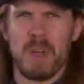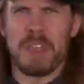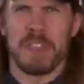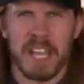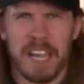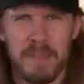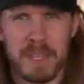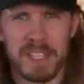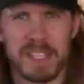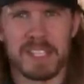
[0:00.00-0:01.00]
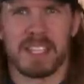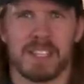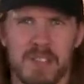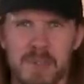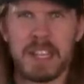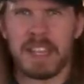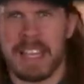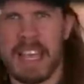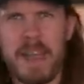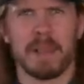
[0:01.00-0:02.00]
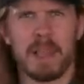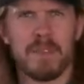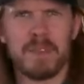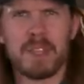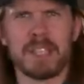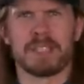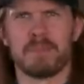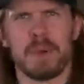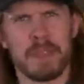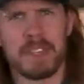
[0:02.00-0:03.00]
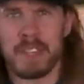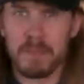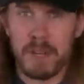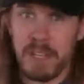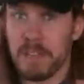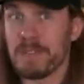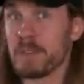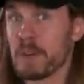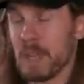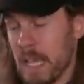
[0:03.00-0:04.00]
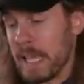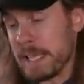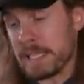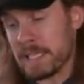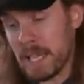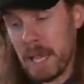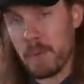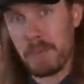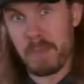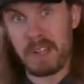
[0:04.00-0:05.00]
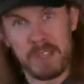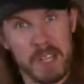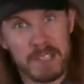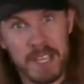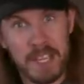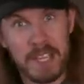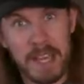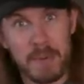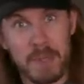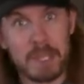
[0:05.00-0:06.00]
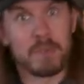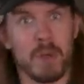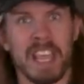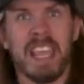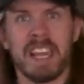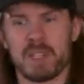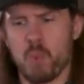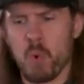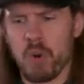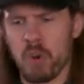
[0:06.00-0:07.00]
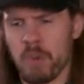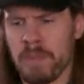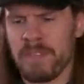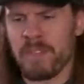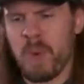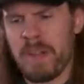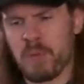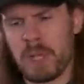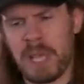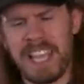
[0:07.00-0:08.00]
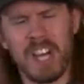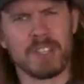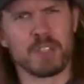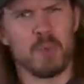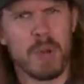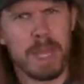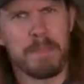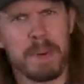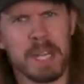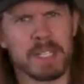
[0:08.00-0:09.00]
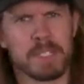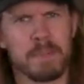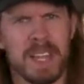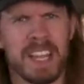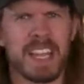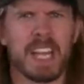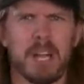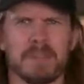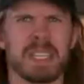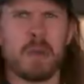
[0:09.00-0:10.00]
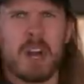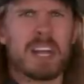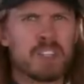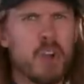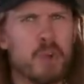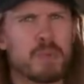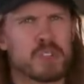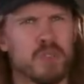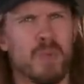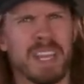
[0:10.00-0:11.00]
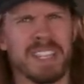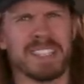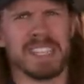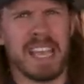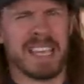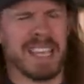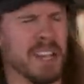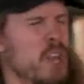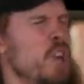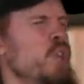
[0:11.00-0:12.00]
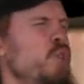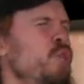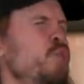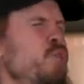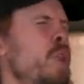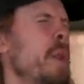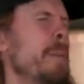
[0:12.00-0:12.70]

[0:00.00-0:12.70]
one thing I've been listening to, the thing I'm loving this month and I'm gonna love for at least a couple more months, I'll tell you that with this one. It is Worm Foreverglade on 20 bucks spin. It comes out October 22nd. Ooh